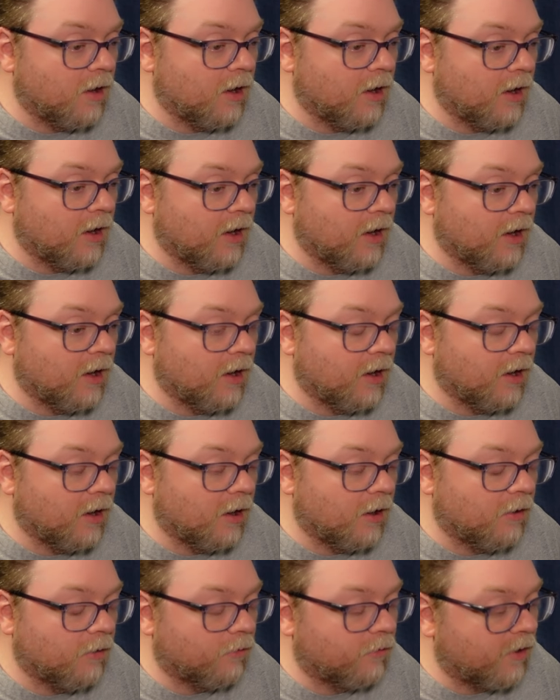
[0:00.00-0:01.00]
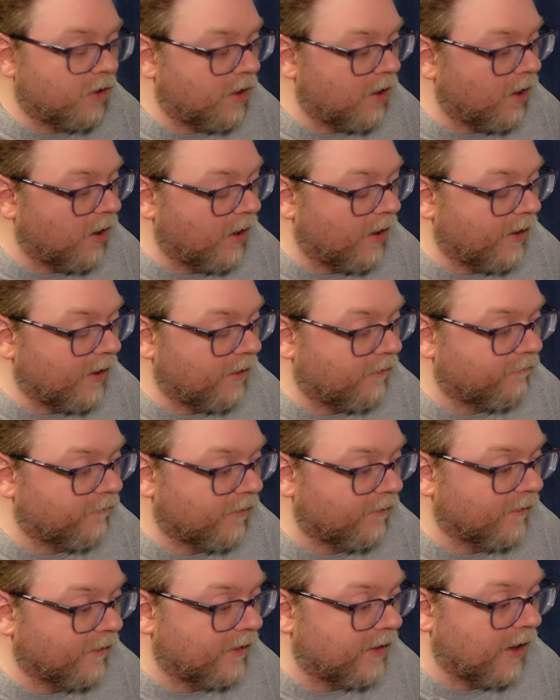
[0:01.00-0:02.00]
I
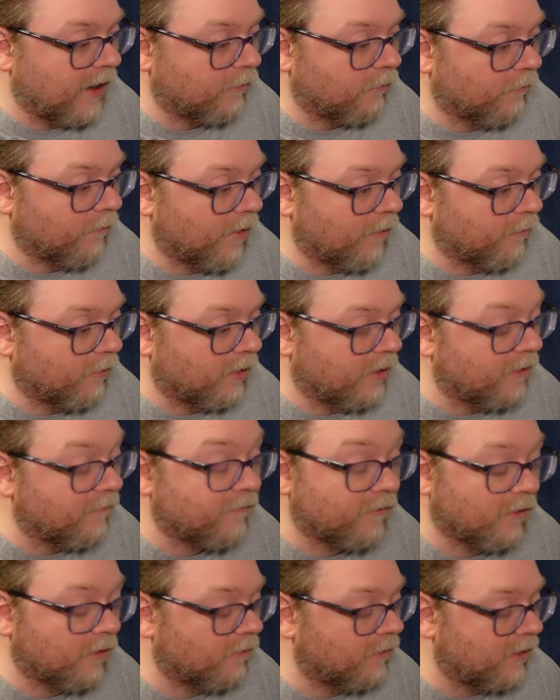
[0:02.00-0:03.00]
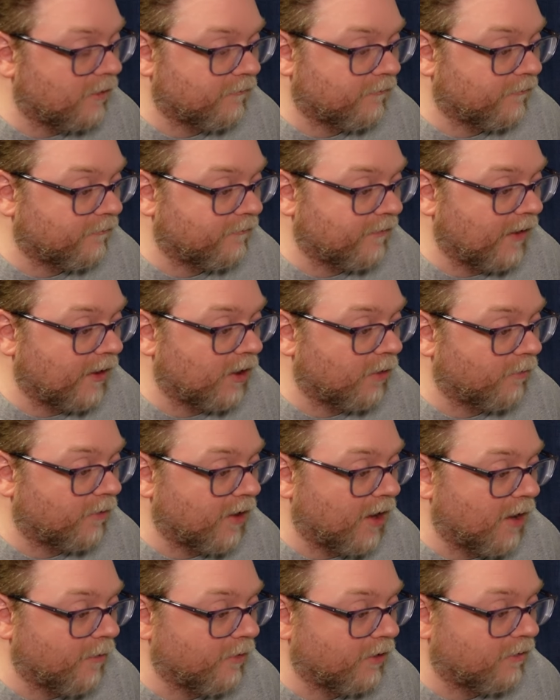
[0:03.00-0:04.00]
suddenly can't remember. He's a stand-up
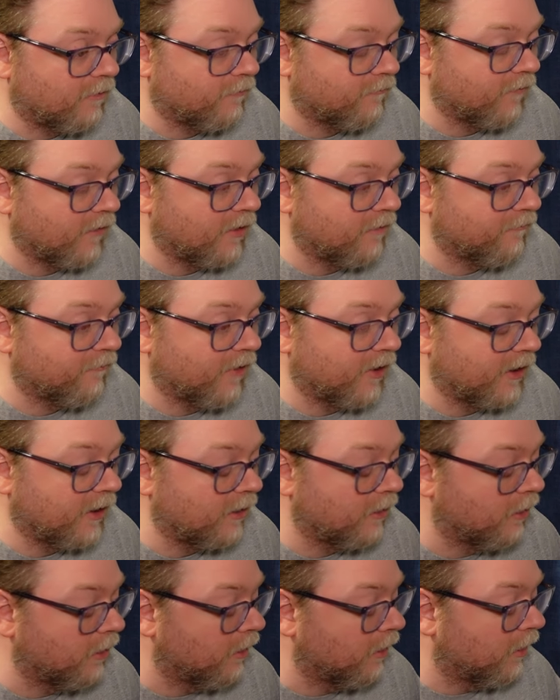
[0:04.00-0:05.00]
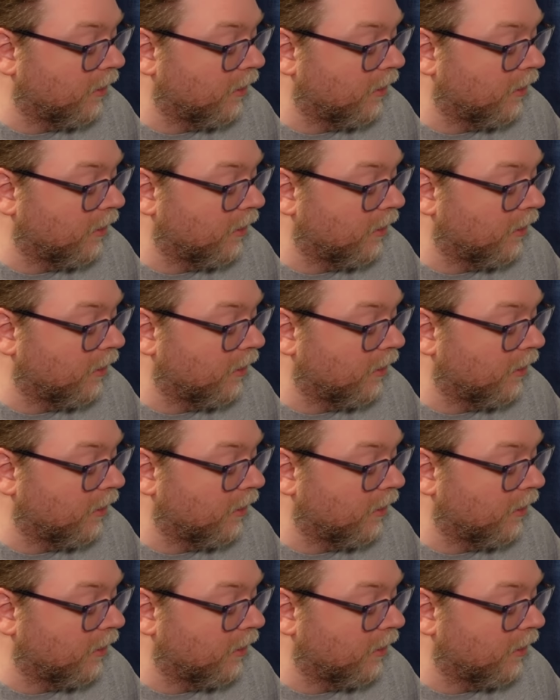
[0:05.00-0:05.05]
comic. He's very funny.